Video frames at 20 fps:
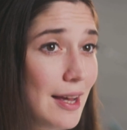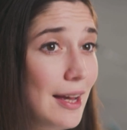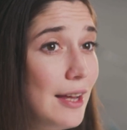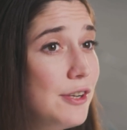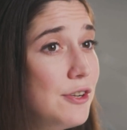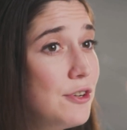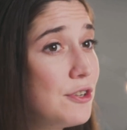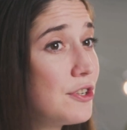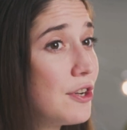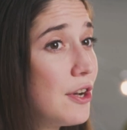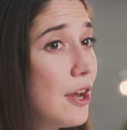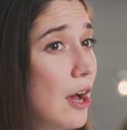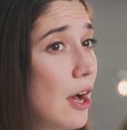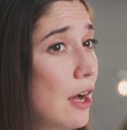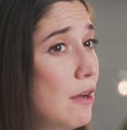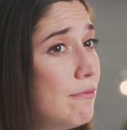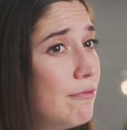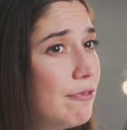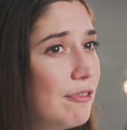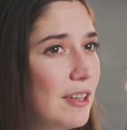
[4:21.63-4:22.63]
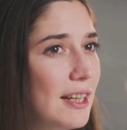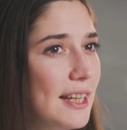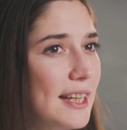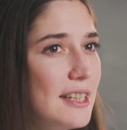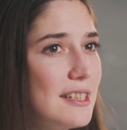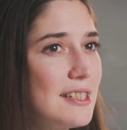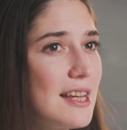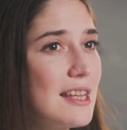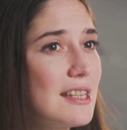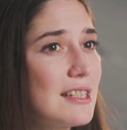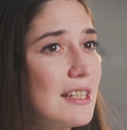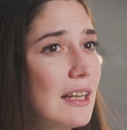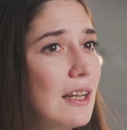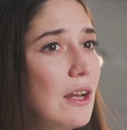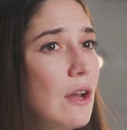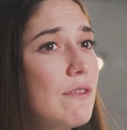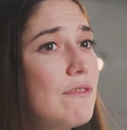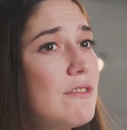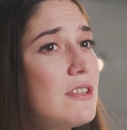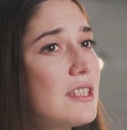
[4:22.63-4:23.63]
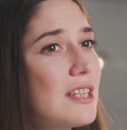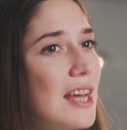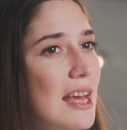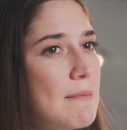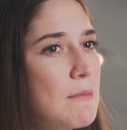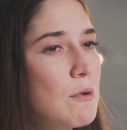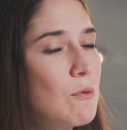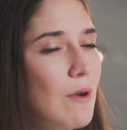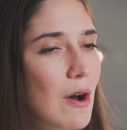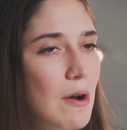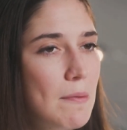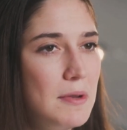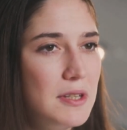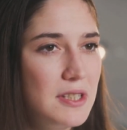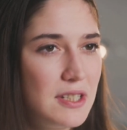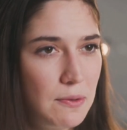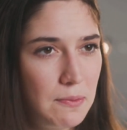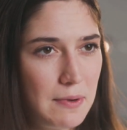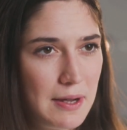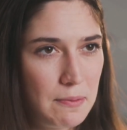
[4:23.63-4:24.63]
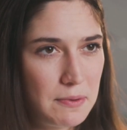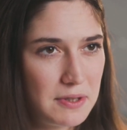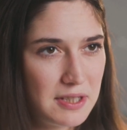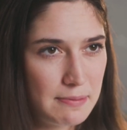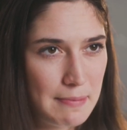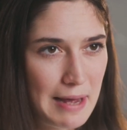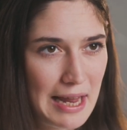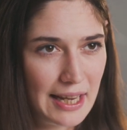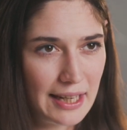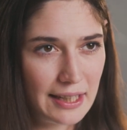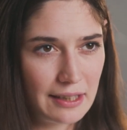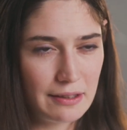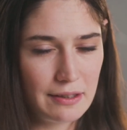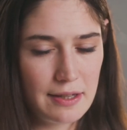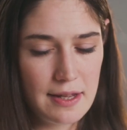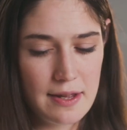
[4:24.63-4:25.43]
and you should hopefully taste a lot of the same aromas that we were smelling.